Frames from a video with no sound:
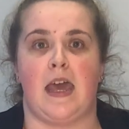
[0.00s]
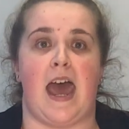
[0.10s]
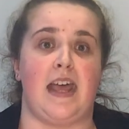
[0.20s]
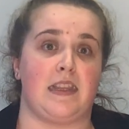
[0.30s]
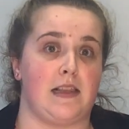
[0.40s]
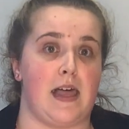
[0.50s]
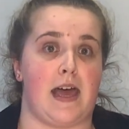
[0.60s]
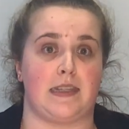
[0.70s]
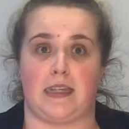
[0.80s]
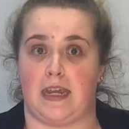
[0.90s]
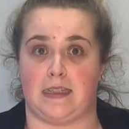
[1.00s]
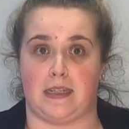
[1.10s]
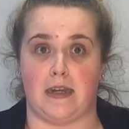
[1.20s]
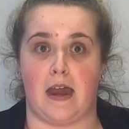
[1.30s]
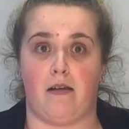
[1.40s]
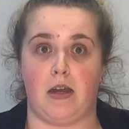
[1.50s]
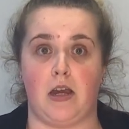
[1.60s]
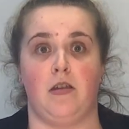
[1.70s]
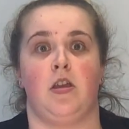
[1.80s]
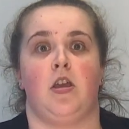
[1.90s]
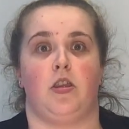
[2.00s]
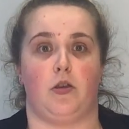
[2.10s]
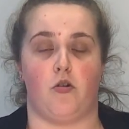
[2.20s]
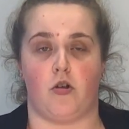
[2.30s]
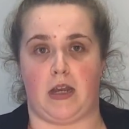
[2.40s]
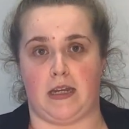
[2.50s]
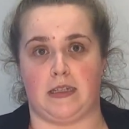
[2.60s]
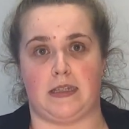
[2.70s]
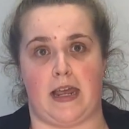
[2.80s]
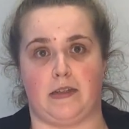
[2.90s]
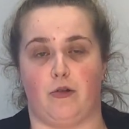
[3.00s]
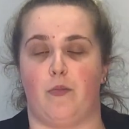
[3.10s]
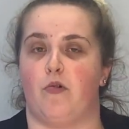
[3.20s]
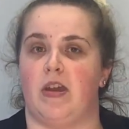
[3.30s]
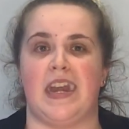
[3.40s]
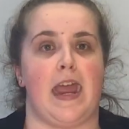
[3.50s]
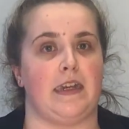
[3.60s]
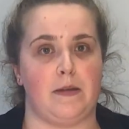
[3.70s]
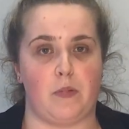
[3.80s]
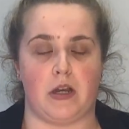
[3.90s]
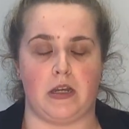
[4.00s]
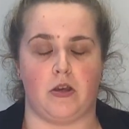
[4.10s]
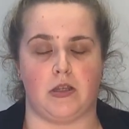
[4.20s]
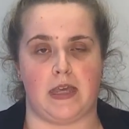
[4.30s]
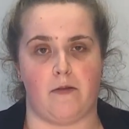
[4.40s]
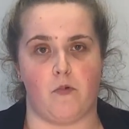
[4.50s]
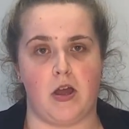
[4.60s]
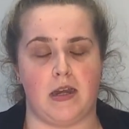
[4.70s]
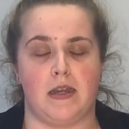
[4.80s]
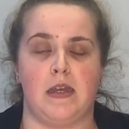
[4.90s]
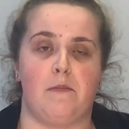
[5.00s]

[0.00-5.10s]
At the last case scenario, the court can decide to appoint anybody who they want,